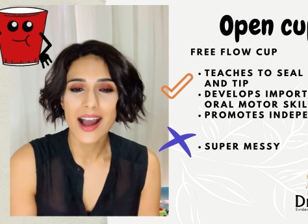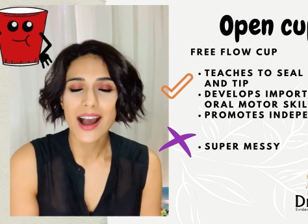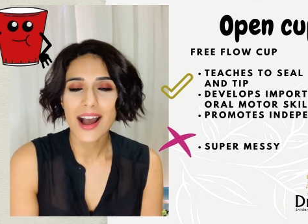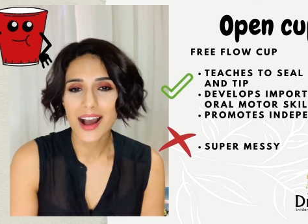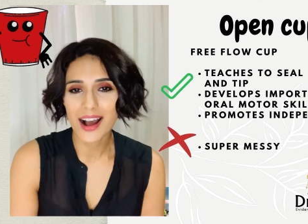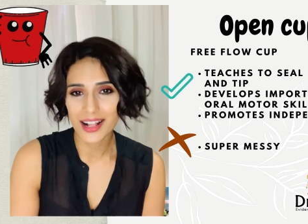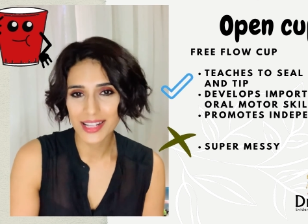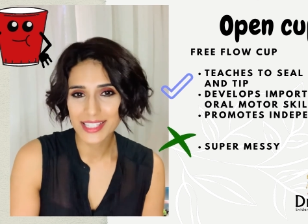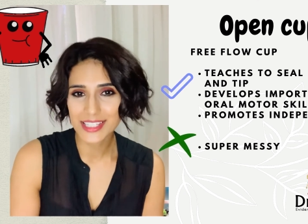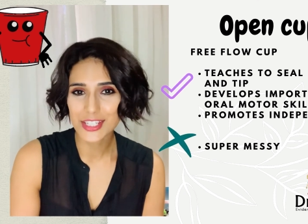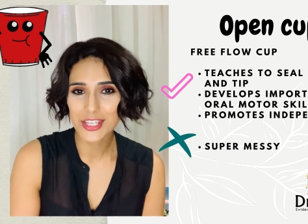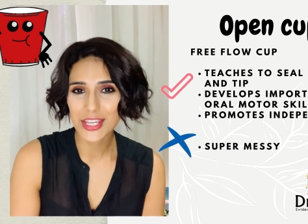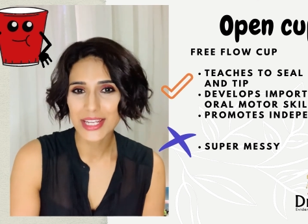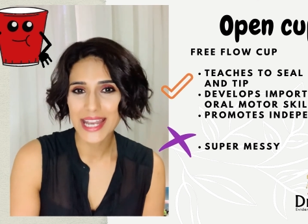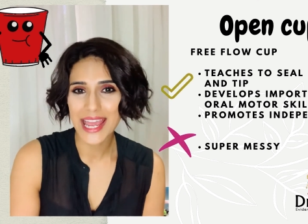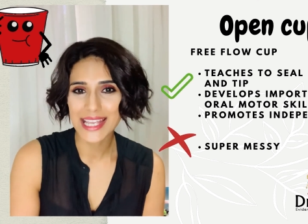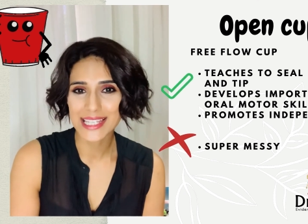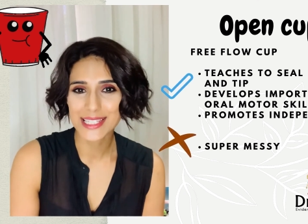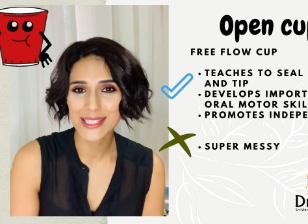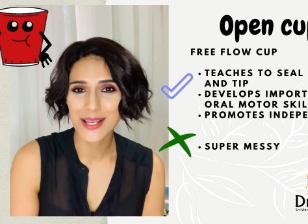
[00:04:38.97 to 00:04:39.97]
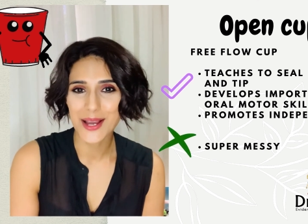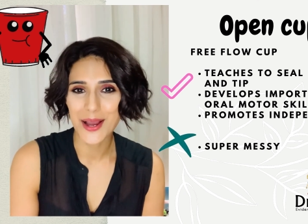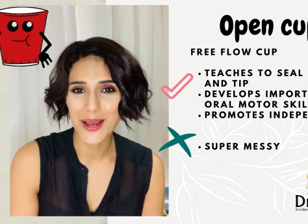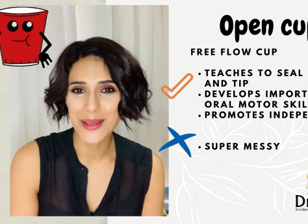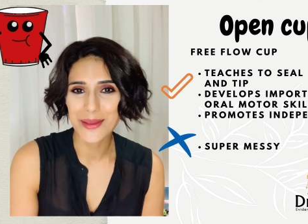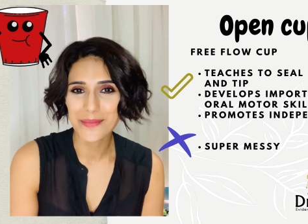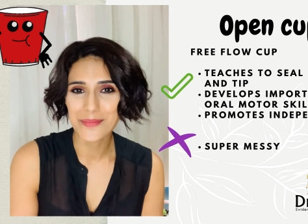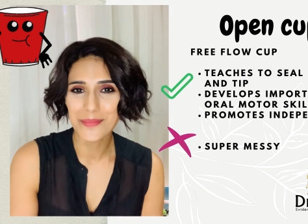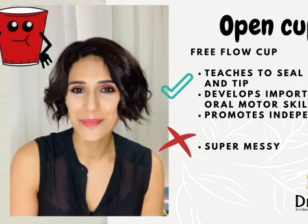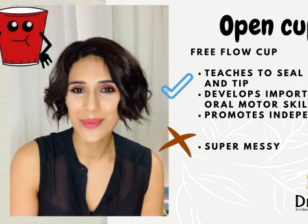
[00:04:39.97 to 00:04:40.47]
I'll see you next
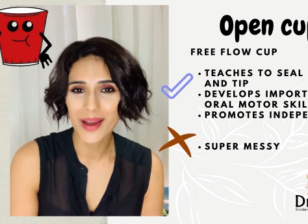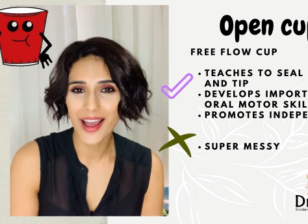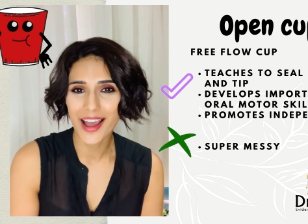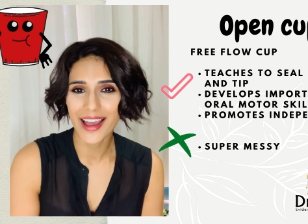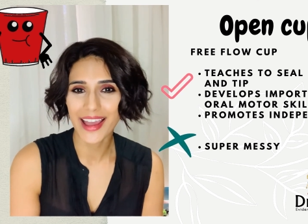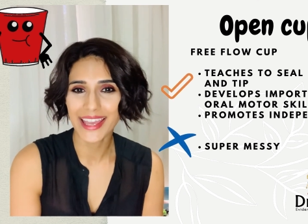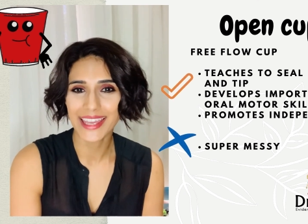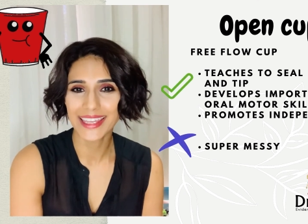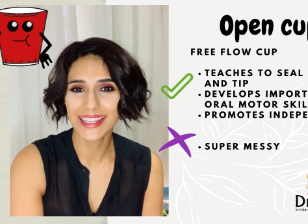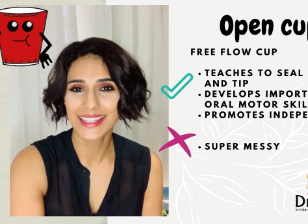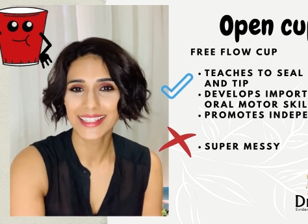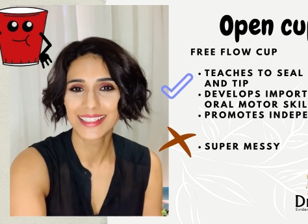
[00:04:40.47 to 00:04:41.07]
time. Bye.